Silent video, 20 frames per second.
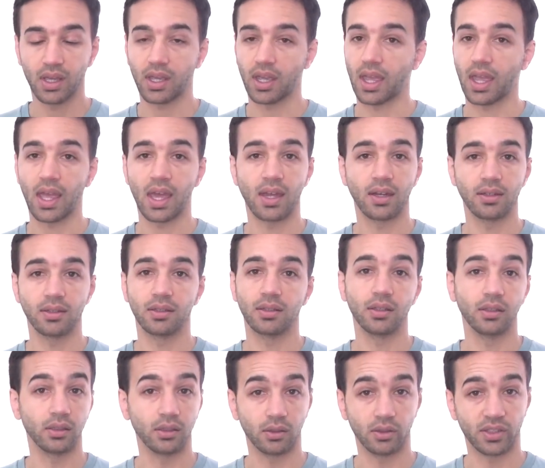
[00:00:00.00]
and
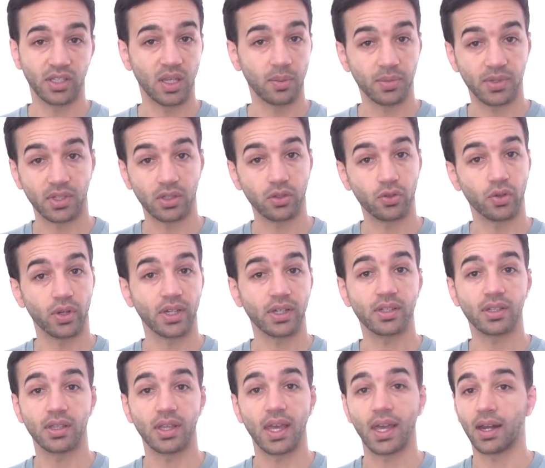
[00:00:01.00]
the little tips and
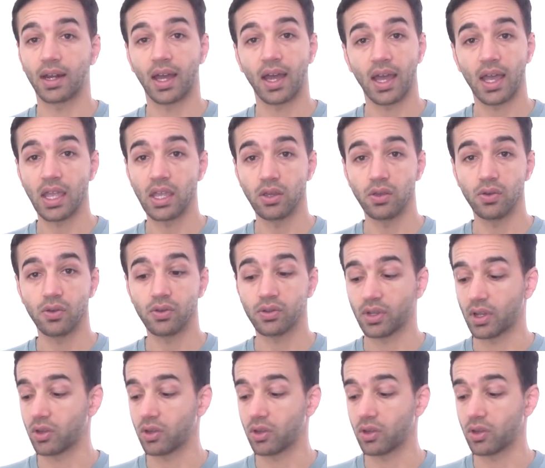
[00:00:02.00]
tricks that I use.